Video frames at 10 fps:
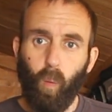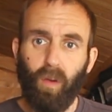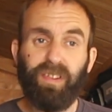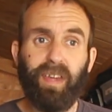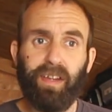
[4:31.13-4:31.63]

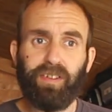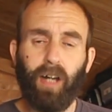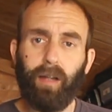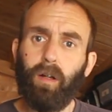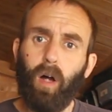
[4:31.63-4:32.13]
Once that's
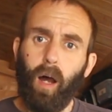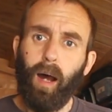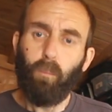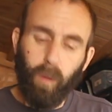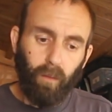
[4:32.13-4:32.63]
done,
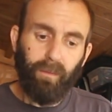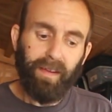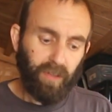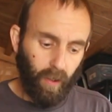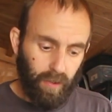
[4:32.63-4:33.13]
we'll
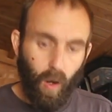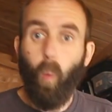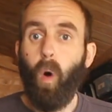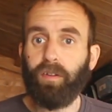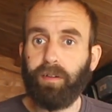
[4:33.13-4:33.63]
then tell
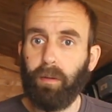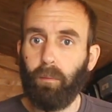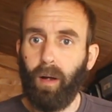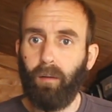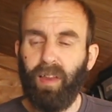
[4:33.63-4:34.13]
you
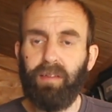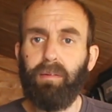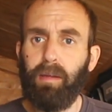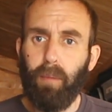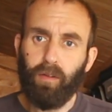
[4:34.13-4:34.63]

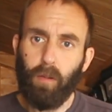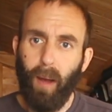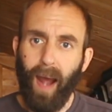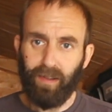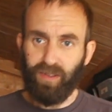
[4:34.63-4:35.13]
then email you
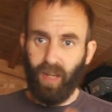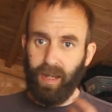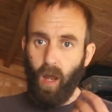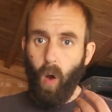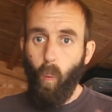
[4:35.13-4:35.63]
back and
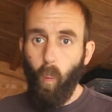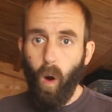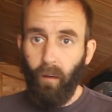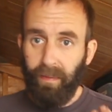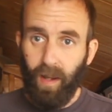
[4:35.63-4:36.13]
say
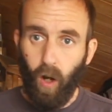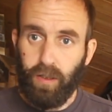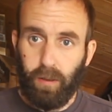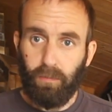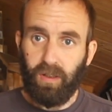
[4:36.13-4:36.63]
what are the
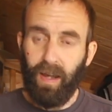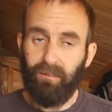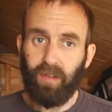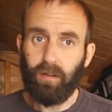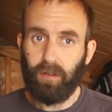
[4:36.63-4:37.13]
items
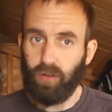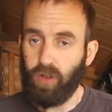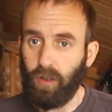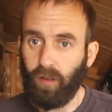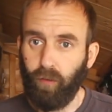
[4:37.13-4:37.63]
left to
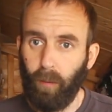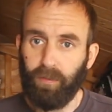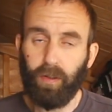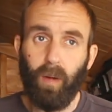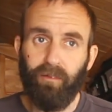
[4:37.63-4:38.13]
choose from.
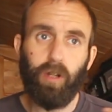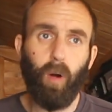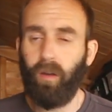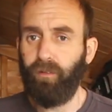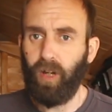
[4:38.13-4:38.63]
So if
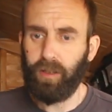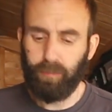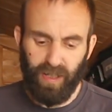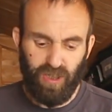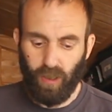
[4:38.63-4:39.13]
you are the first
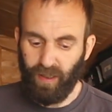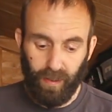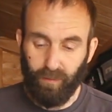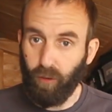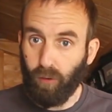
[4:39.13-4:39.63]
place, you're going to
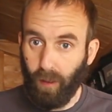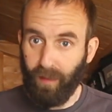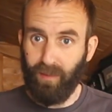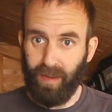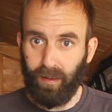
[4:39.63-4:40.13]
get the full run
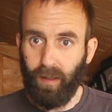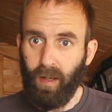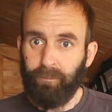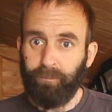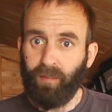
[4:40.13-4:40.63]
everything.
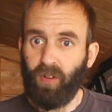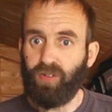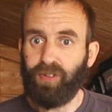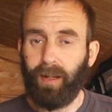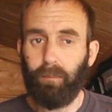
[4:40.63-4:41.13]
If you're in
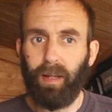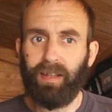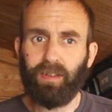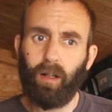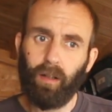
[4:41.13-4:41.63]
second
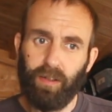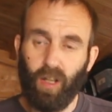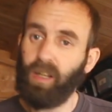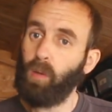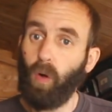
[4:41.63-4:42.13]
place, I'm going to
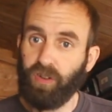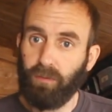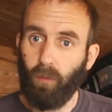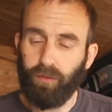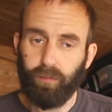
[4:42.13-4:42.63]
tell you
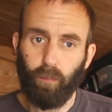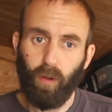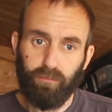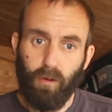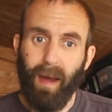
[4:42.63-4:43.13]

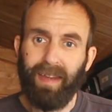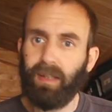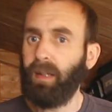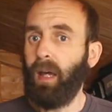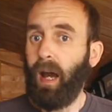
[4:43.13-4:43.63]
what's
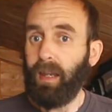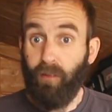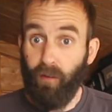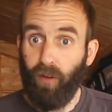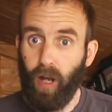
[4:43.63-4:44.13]
remaining, and
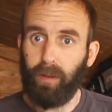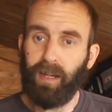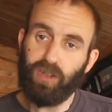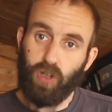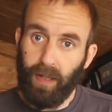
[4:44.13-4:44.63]
if you're third
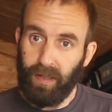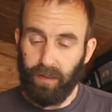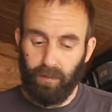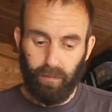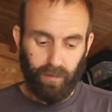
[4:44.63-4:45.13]
place, you get
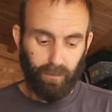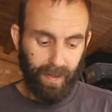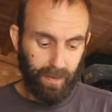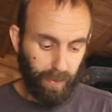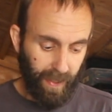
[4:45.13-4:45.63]
the
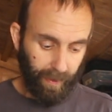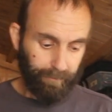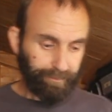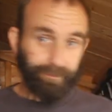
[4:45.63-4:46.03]
remaining pick.